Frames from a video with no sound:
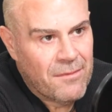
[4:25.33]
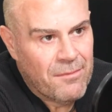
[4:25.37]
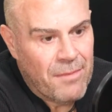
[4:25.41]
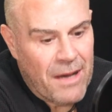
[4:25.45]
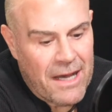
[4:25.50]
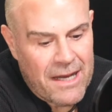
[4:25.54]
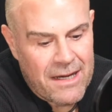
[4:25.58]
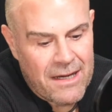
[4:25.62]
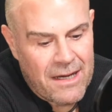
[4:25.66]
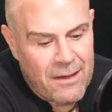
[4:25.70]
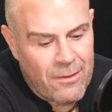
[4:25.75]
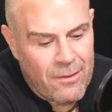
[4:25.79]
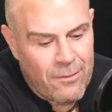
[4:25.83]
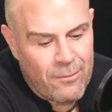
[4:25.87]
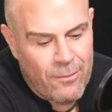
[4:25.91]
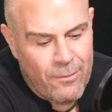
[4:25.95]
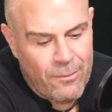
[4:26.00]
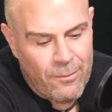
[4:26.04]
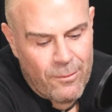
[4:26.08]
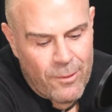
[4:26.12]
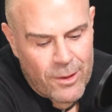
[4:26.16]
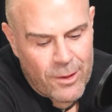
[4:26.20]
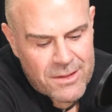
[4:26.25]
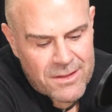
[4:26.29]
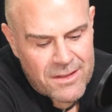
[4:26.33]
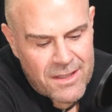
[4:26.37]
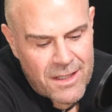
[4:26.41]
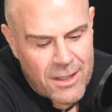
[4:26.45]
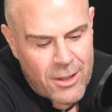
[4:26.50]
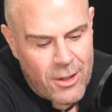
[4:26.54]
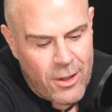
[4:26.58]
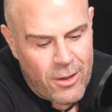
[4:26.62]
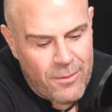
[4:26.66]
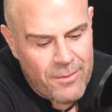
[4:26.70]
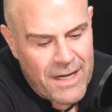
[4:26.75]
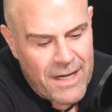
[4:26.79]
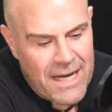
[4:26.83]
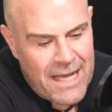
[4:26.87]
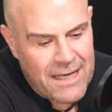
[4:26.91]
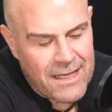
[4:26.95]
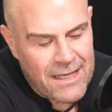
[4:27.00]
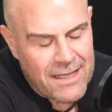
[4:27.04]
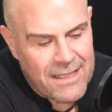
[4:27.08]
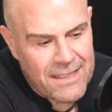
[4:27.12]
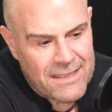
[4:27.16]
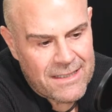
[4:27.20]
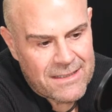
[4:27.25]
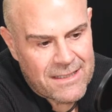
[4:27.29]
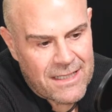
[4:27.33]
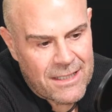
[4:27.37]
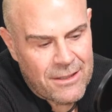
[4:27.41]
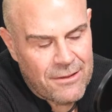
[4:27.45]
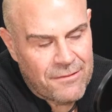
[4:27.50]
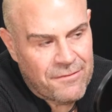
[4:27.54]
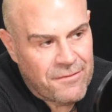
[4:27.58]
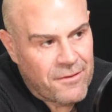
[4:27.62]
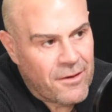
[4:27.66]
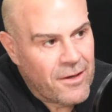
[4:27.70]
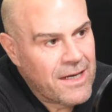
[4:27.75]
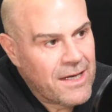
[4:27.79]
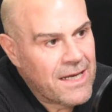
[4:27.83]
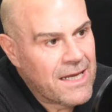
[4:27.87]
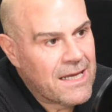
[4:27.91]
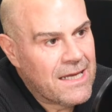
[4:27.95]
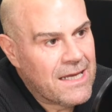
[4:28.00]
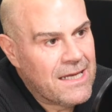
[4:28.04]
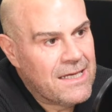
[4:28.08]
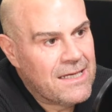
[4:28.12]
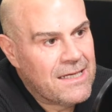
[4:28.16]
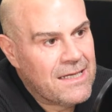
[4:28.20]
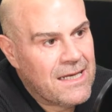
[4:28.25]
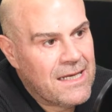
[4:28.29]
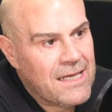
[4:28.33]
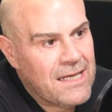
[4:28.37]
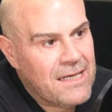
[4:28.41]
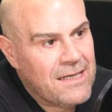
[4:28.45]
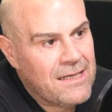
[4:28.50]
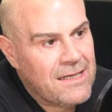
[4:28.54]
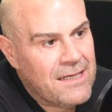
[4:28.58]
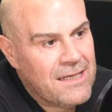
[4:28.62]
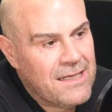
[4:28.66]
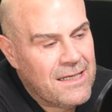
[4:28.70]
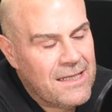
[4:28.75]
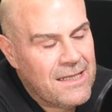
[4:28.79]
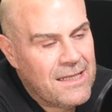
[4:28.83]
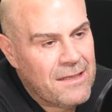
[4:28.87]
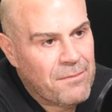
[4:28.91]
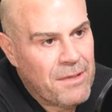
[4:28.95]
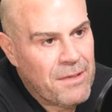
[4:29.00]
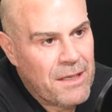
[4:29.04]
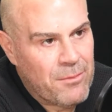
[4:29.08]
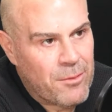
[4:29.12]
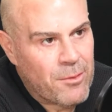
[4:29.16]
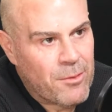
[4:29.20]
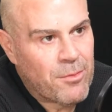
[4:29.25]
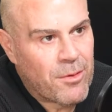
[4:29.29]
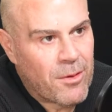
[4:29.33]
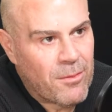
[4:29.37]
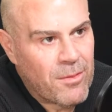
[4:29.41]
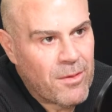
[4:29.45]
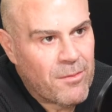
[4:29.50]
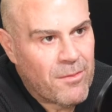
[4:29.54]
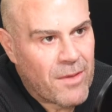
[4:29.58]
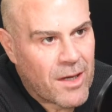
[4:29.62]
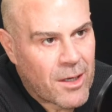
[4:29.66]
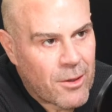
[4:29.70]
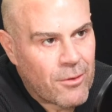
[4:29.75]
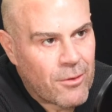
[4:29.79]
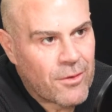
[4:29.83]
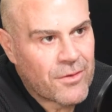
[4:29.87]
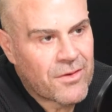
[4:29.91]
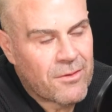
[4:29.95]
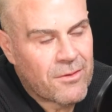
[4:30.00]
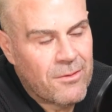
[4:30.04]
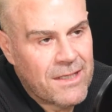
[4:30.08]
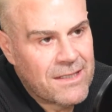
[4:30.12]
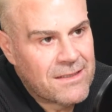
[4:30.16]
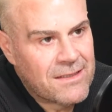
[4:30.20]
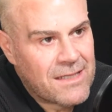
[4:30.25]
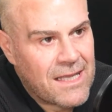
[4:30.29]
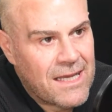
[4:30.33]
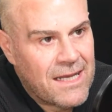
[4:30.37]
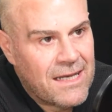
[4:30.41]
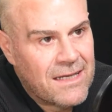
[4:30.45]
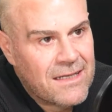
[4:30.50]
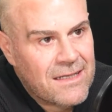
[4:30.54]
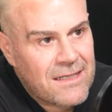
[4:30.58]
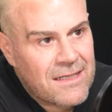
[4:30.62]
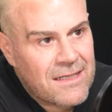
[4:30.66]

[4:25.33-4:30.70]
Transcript: But what's the commonalities that you're finding in the people problem across Queensland?